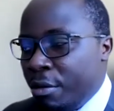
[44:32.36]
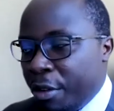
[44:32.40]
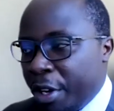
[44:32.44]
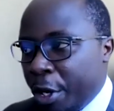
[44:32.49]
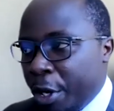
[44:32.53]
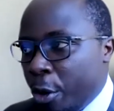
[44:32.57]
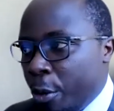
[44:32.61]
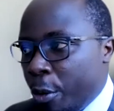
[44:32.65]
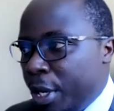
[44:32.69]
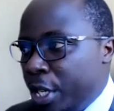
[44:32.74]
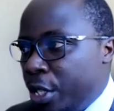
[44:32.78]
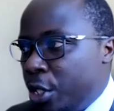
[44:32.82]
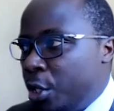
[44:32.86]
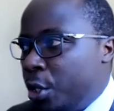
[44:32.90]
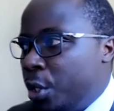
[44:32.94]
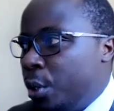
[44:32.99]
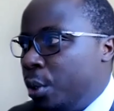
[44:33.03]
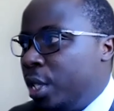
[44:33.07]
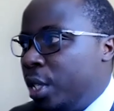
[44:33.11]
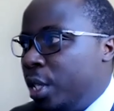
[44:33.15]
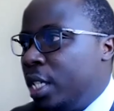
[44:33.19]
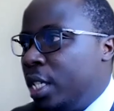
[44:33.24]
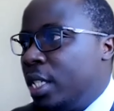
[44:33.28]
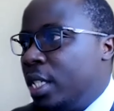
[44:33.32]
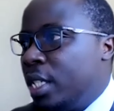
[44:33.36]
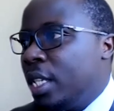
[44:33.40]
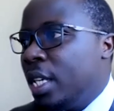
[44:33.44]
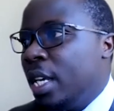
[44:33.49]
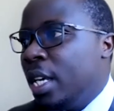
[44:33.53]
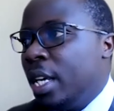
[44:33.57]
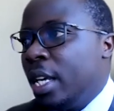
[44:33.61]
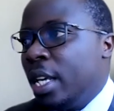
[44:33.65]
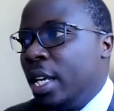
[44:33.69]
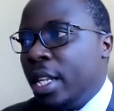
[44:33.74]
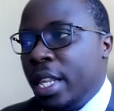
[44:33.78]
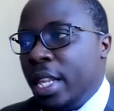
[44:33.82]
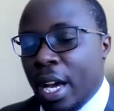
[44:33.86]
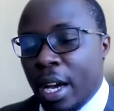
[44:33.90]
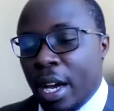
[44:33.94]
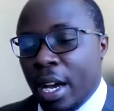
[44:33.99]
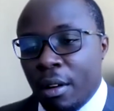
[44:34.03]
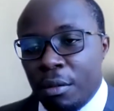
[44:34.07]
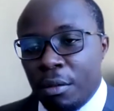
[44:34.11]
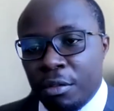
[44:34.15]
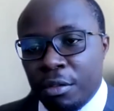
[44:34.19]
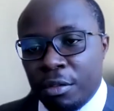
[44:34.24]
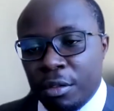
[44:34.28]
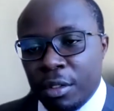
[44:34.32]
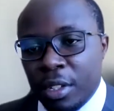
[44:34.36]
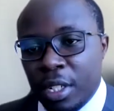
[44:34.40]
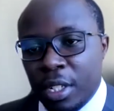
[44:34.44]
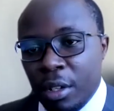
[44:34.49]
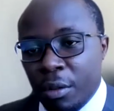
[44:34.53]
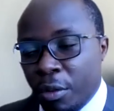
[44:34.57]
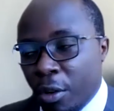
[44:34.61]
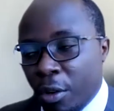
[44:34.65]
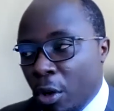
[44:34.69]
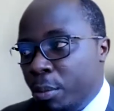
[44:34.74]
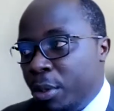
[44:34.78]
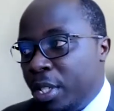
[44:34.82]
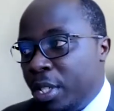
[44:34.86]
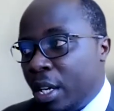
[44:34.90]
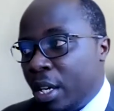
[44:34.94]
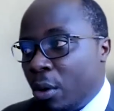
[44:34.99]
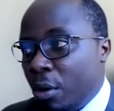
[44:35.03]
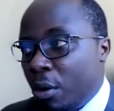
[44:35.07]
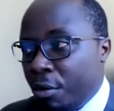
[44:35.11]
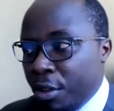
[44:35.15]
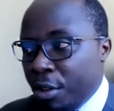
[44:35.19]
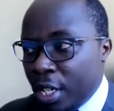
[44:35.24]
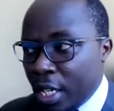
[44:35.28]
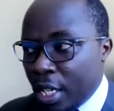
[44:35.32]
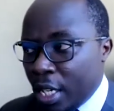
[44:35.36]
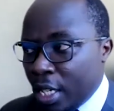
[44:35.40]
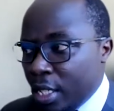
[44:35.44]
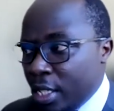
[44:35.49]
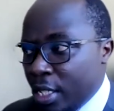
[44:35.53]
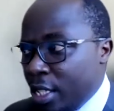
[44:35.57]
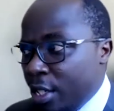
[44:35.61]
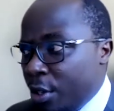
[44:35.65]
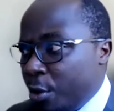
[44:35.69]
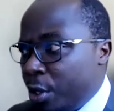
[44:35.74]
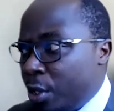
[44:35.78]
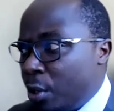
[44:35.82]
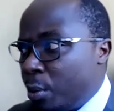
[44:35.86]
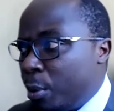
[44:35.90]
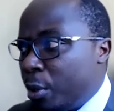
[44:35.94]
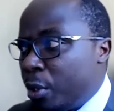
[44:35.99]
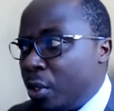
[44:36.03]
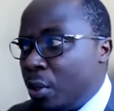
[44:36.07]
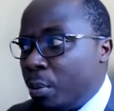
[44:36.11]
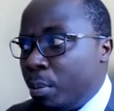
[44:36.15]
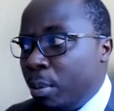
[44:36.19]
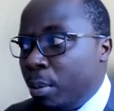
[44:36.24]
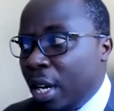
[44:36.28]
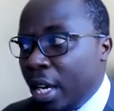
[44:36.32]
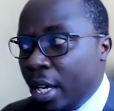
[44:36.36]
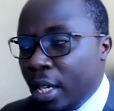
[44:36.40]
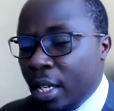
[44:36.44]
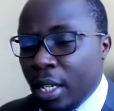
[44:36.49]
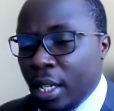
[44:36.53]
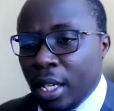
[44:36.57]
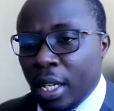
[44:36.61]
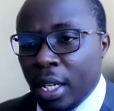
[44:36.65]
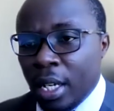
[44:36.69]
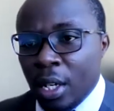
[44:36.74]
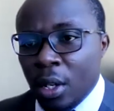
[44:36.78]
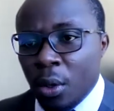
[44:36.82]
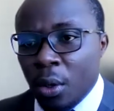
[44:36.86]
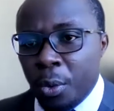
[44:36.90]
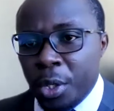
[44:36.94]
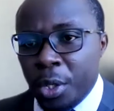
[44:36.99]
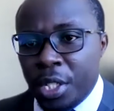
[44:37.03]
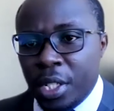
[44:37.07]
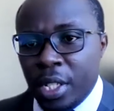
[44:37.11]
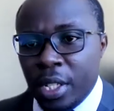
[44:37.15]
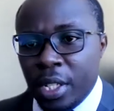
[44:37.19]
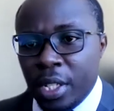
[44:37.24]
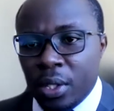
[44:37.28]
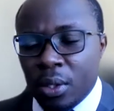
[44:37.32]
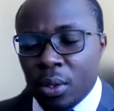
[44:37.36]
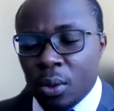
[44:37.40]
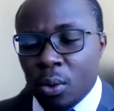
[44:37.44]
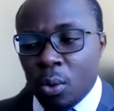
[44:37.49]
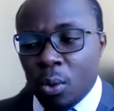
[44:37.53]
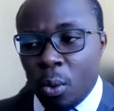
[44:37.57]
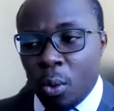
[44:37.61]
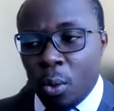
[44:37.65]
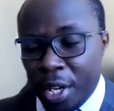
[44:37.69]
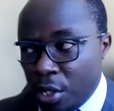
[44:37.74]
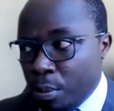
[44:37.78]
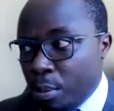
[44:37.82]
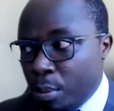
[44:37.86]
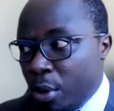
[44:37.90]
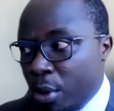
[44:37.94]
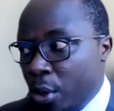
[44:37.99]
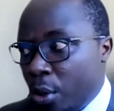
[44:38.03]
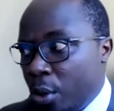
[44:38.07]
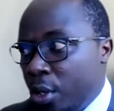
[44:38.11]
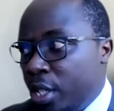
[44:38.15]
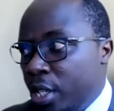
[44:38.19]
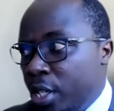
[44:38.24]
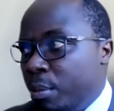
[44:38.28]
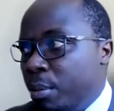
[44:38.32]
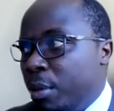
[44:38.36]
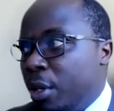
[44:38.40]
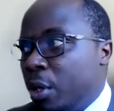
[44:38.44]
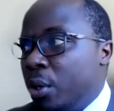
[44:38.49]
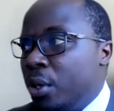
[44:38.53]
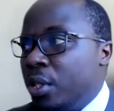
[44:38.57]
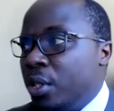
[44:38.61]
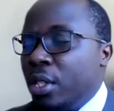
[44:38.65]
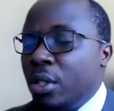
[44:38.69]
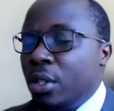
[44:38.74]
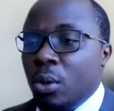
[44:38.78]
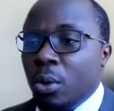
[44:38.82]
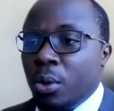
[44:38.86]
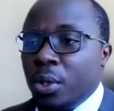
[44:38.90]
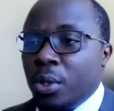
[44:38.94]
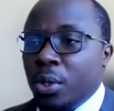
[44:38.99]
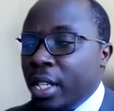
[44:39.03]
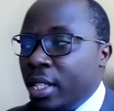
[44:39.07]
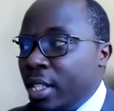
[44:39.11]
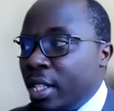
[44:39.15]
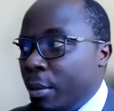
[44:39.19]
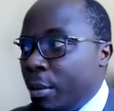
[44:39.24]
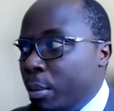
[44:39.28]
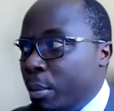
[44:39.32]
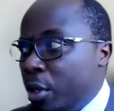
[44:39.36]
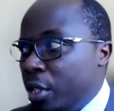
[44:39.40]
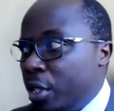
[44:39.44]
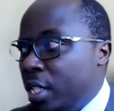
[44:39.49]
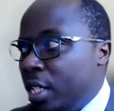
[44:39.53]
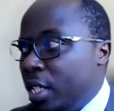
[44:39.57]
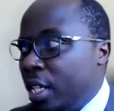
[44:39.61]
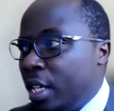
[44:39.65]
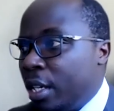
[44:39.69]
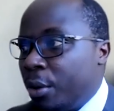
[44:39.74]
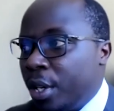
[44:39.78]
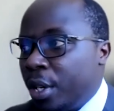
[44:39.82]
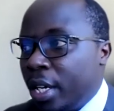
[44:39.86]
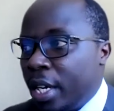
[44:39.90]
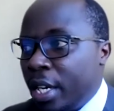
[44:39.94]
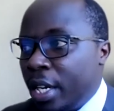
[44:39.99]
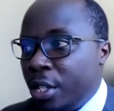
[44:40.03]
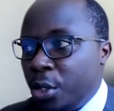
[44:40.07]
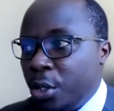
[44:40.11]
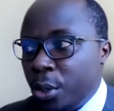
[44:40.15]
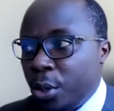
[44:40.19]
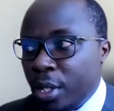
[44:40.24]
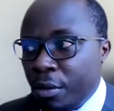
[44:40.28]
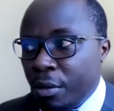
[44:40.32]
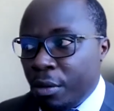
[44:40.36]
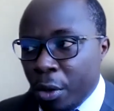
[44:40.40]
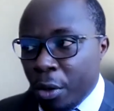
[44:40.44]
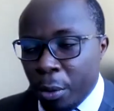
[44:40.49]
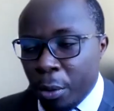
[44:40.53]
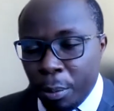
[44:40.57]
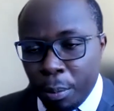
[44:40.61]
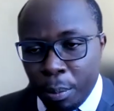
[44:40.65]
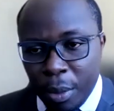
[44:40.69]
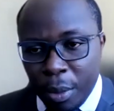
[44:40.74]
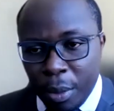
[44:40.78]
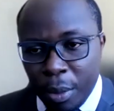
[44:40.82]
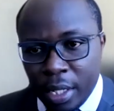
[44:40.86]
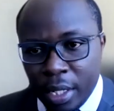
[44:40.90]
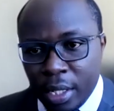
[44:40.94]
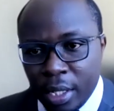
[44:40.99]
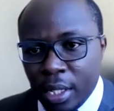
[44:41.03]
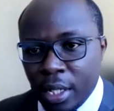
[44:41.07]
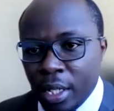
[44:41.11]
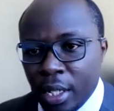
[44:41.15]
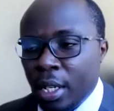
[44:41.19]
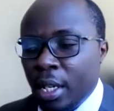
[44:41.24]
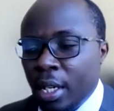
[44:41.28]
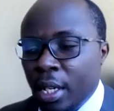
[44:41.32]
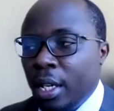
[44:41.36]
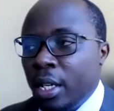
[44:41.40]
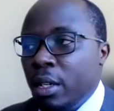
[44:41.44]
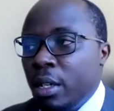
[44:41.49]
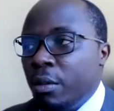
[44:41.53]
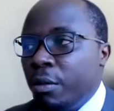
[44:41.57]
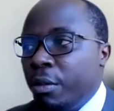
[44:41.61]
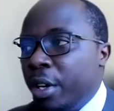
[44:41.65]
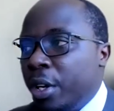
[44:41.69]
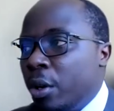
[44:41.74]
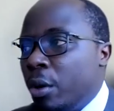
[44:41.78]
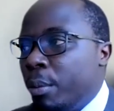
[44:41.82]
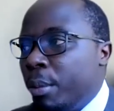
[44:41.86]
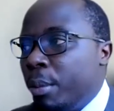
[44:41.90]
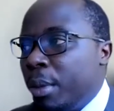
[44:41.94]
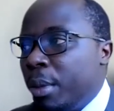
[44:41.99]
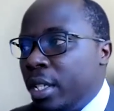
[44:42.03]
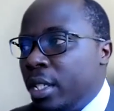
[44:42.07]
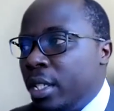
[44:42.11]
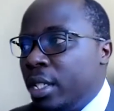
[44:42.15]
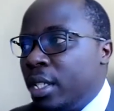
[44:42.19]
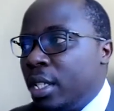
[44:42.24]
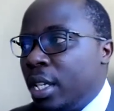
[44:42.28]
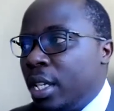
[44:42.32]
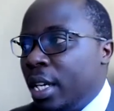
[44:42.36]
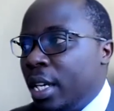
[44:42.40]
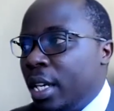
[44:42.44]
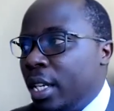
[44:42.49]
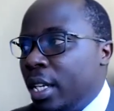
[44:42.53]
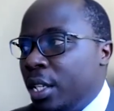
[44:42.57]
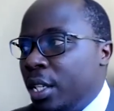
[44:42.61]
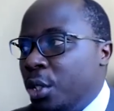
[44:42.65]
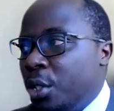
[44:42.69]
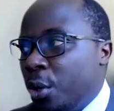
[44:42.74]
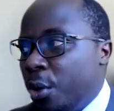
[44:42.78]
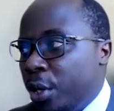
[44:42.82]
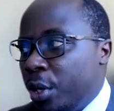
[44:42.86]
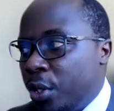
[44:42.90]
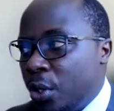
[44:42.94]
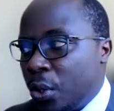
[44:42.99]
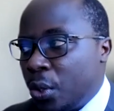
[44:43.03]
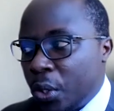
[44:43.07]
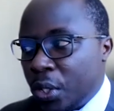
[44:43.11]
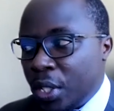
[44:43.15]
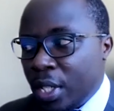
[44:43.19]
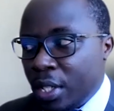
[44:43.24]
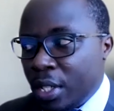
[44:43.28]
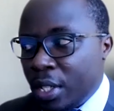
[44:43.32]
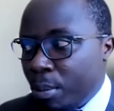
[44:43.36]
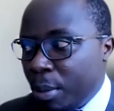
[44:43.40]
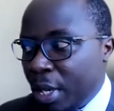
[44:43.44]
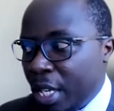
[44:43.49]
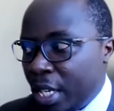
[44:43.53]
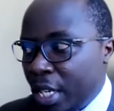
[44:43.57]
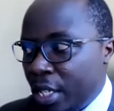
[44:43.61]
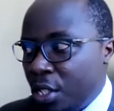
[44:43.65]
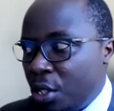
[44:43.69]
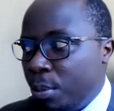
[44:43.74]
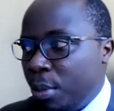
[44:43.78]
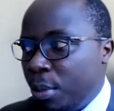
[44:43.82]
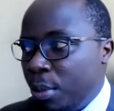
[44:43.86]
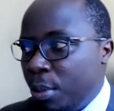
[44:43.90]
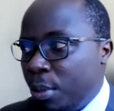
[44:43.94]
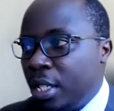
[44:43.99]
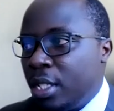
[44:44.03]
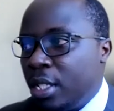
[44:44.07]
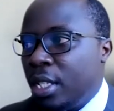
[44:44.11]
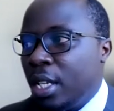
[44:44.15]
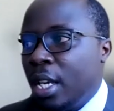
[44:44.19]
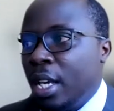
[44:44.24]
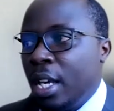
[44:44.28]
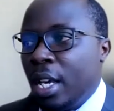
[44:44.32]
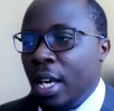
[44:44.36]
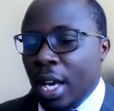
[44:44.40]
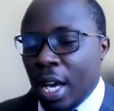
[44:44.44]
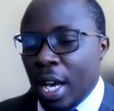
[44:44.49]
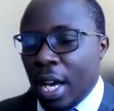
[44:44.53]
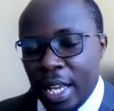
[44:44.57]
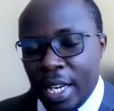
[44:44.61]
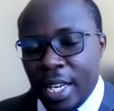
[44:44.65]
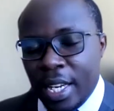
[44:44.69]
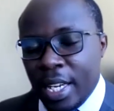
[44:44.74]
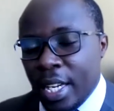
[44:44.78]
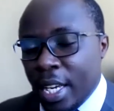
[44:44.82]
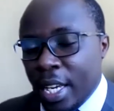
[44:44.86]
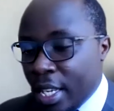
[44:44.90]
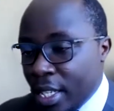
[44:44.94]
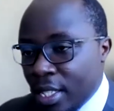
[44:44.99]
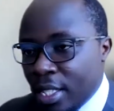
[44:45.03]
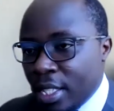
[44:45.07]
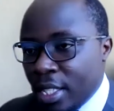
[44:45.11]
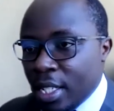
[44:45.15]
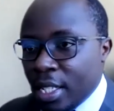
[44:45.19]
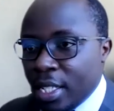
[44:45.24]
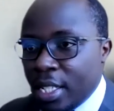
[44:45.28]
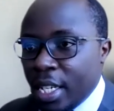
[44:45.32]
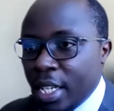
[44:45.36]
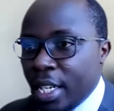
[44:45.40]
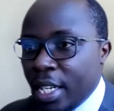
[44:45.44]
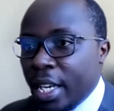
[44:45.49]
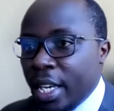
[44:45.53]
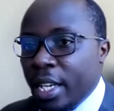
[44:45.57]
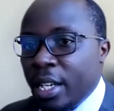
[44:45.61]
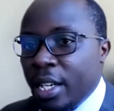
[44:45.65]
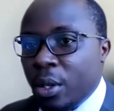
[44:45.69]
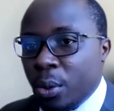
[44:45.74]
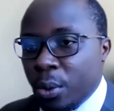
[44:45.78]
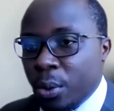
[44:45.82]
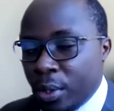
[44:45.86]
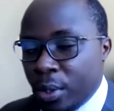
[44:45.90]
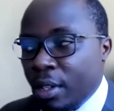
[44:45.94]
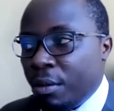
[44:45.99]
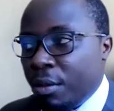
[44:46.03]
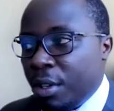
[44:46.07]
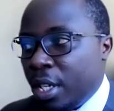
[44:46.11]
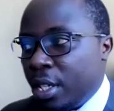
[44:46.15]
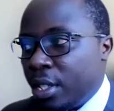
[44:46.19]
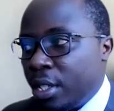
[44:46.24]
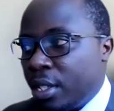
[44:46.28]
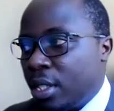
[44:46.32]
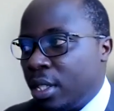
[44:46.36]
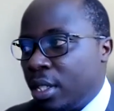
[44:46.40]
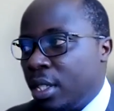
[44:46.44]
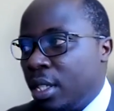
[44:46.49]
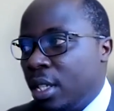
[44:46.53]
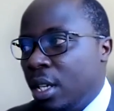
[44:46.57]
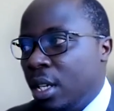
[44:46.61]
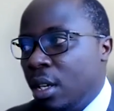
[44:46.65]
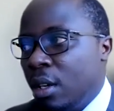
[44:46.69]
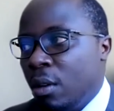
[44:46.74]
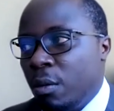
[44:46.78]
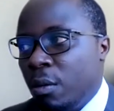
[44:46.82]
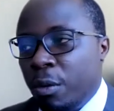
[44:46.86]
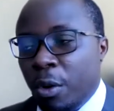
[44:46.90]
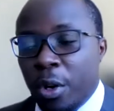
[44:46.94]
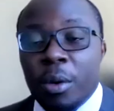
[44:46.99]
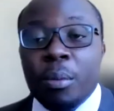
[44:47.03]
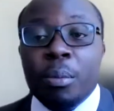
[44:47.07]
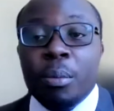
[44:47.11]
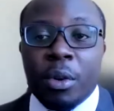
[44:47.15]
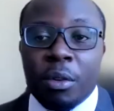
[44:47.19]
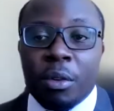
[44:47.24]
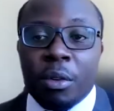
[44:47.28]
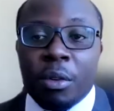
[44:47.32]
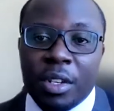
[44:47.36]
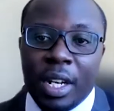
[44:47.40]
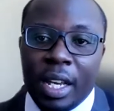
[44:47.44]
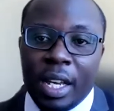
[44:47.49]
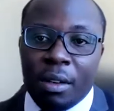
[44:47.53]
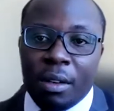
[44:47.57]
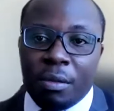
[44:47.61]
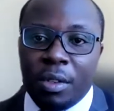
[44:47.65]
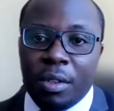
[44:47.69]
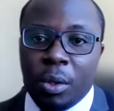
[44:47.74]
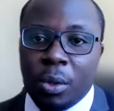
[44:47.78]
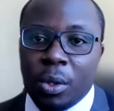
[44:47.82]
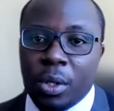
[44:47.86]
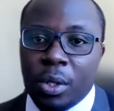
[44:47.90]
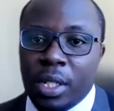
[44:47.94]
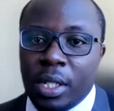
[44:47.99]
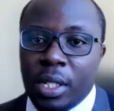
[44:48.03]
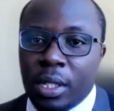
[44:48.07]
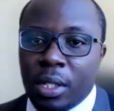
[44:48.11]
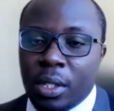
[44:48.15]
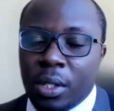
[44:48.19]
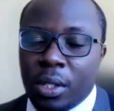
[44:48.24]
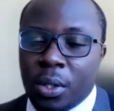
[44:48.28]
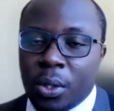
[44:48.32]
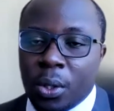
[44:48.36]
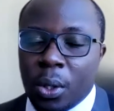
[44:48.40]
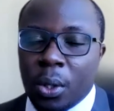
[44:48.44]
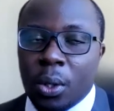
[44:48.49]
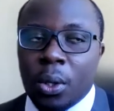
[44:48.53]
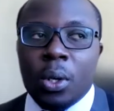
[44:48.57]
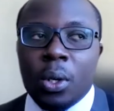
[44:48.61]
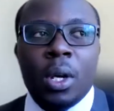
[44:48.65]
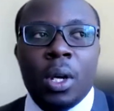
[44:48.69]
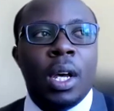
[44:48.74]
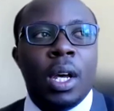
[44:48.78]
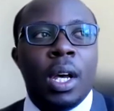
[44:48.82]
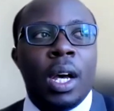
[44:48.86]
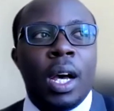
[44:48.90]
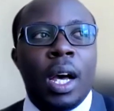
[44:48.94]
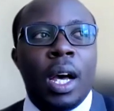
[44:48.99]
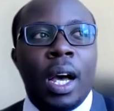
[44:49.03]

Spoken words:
environment unit, they have developed a COVID-19 response plan, which is quite broad because it looks at supporting agricultural development, environment, and natural resources management, and enhancing gender inclusiveness for improved livelihoods. So